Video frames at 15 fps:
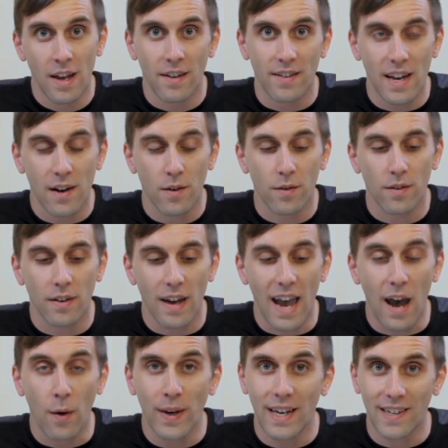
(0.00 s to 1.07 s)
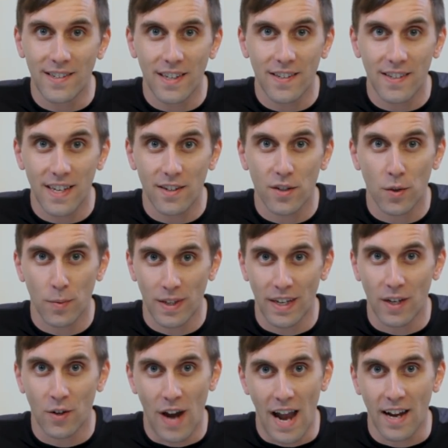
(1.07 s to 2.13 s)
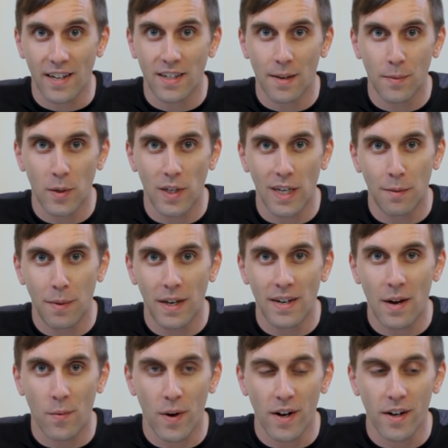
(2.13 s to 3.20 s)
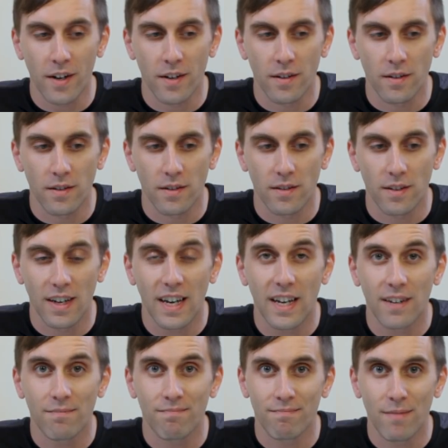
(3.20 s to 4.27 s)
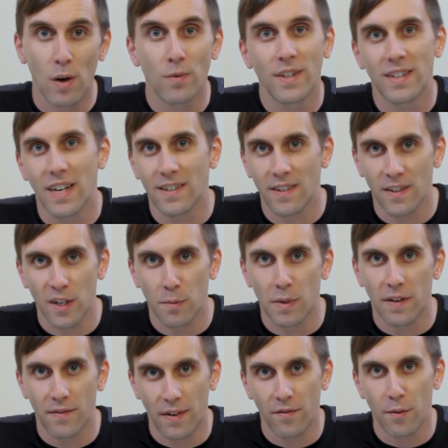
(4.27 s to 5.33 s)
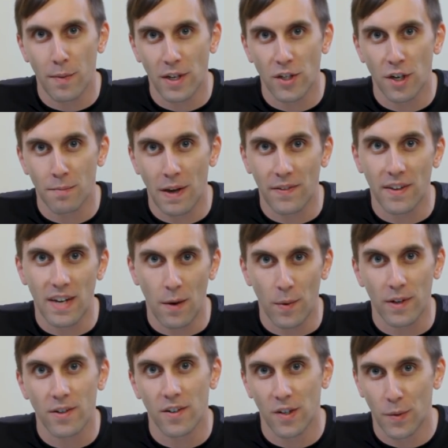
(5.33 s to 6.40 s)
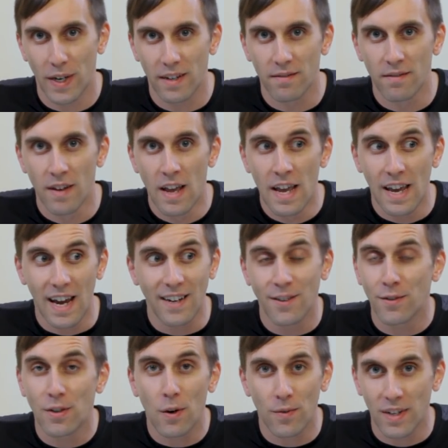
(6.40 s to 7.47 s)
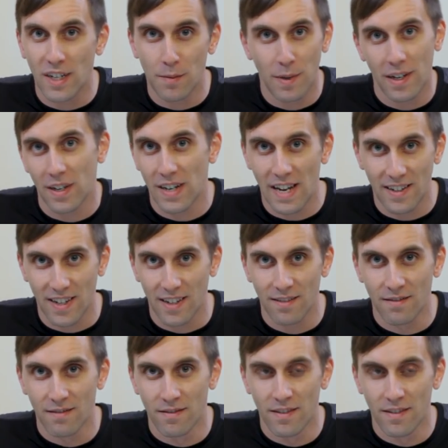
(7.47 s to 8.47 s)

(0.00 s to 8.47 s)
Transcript: Now, how easy is it to really crack a WEP network? It only takes a little bit of information about the network to do it, and you don't need to be connected.